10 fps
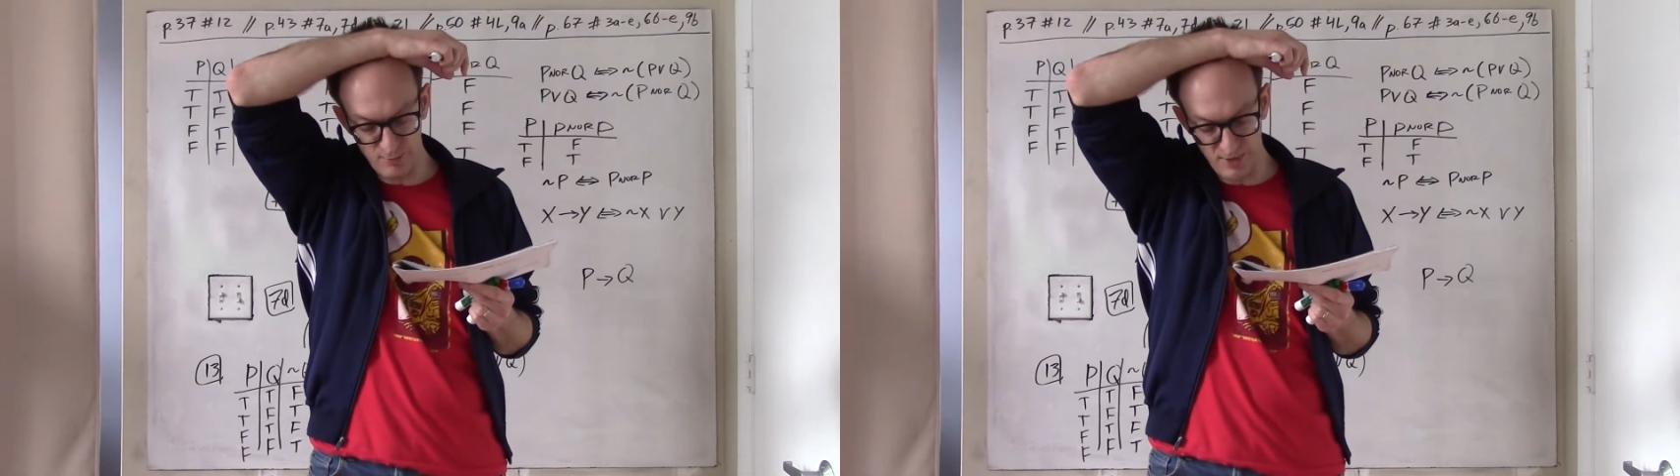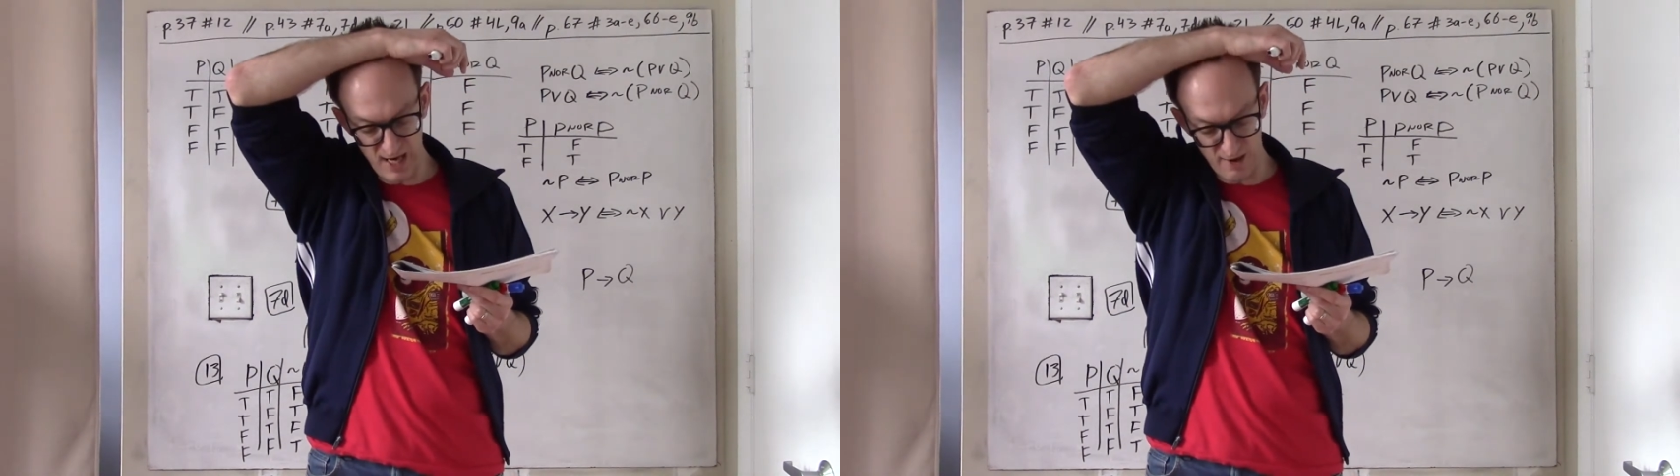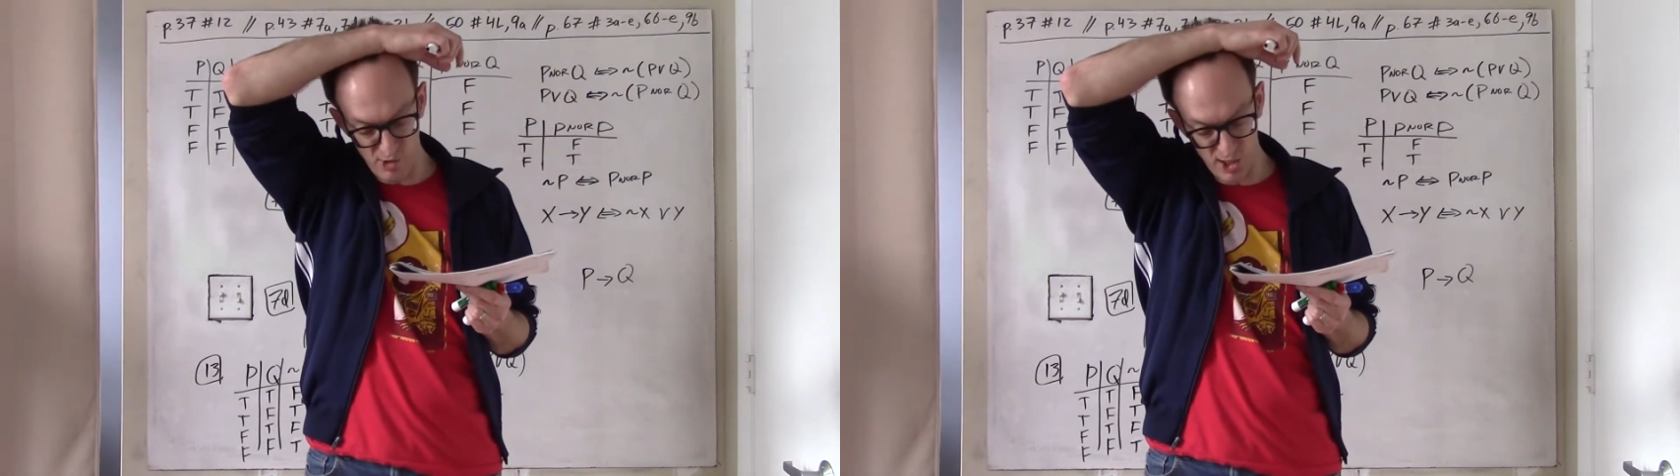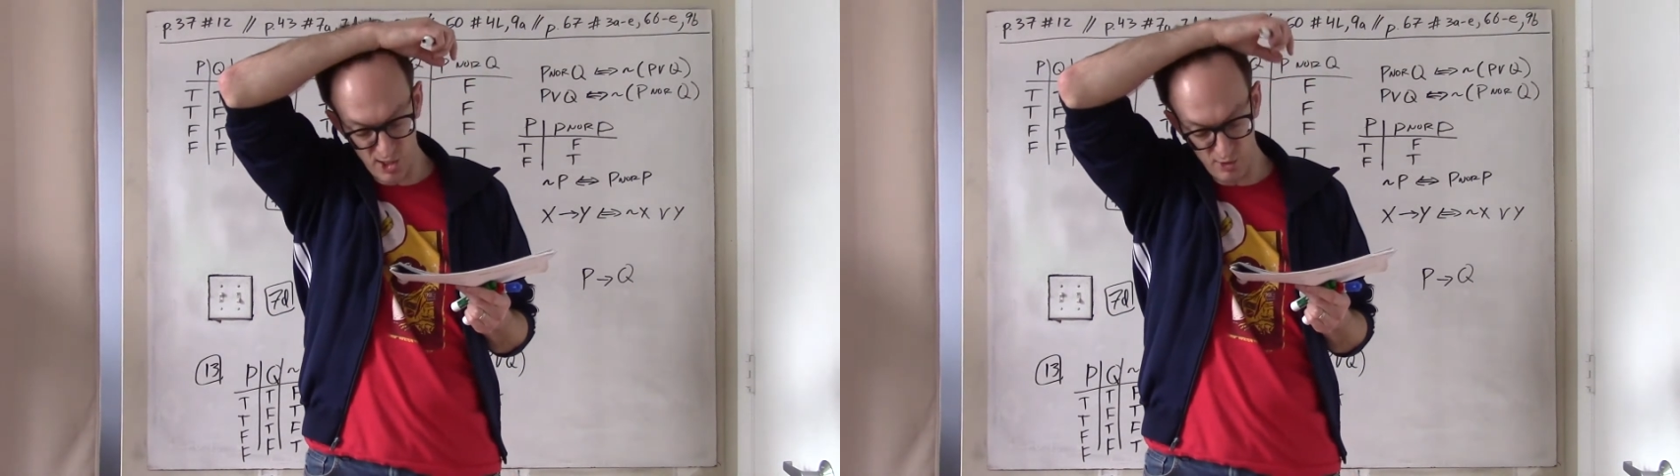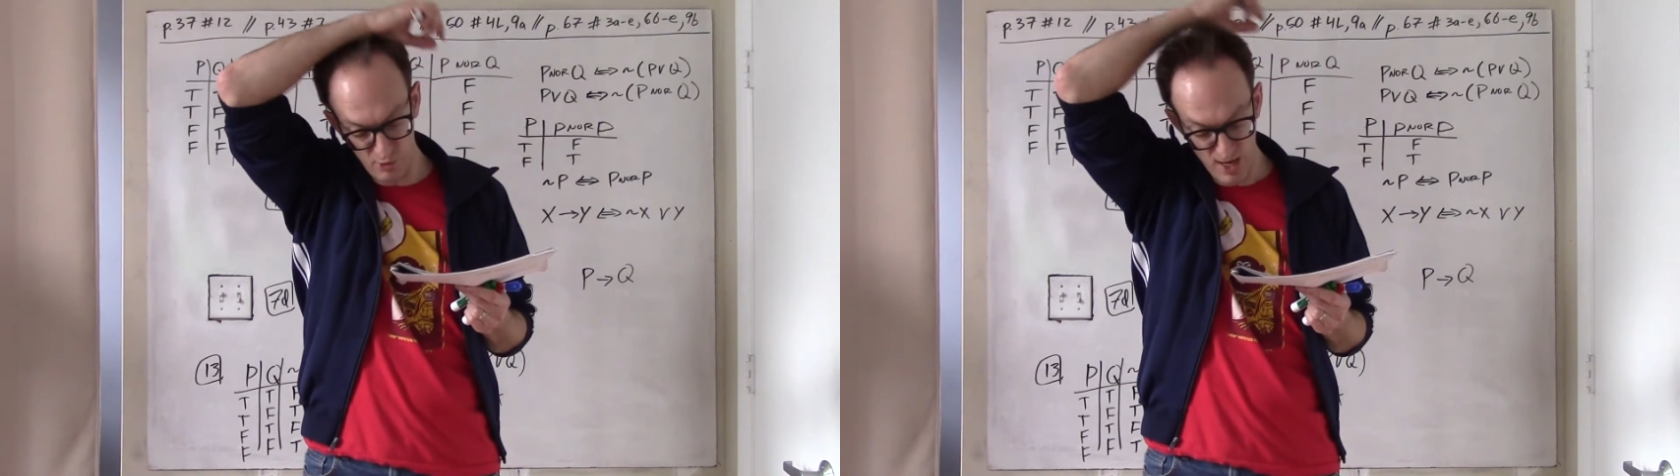P arrow
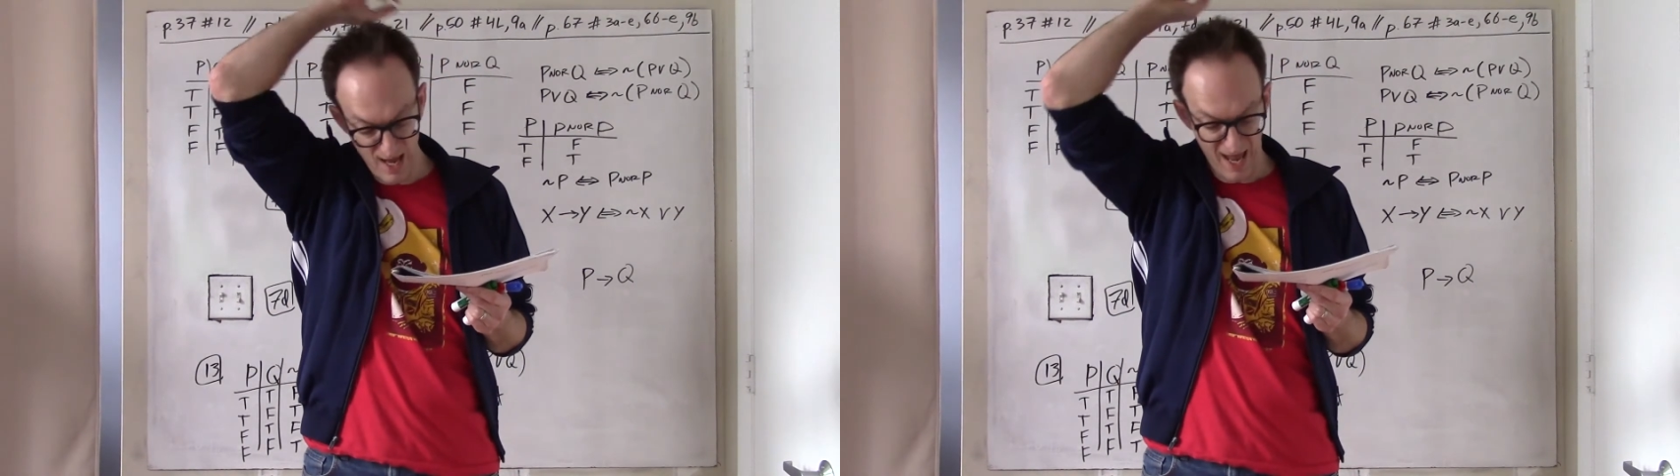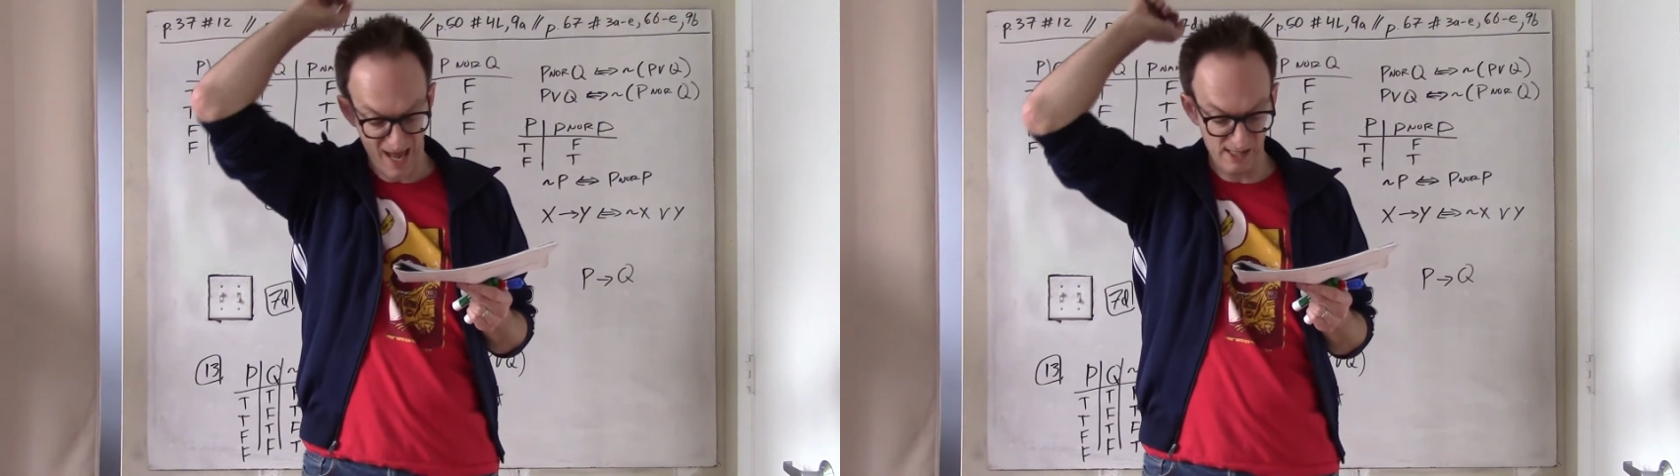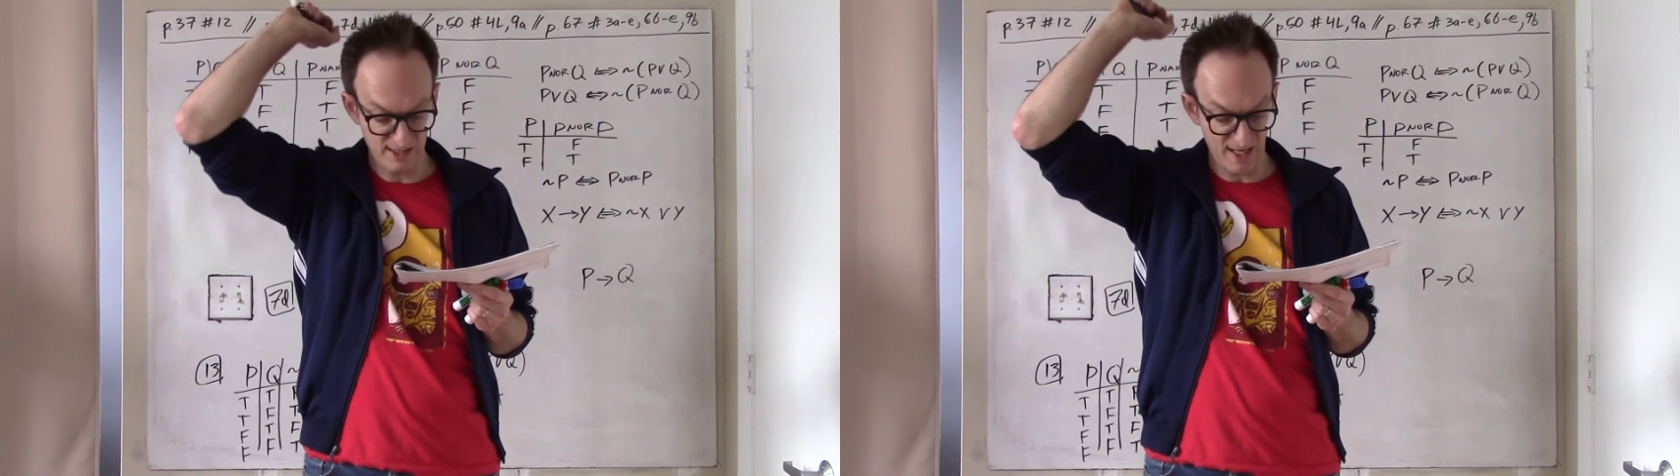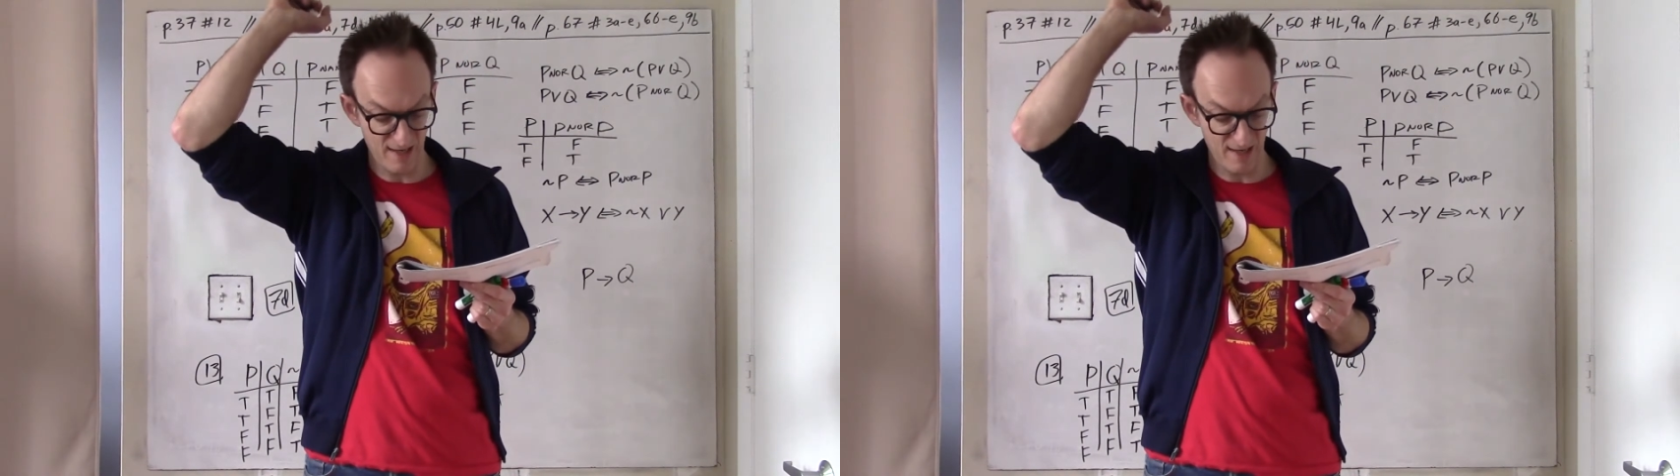Q and its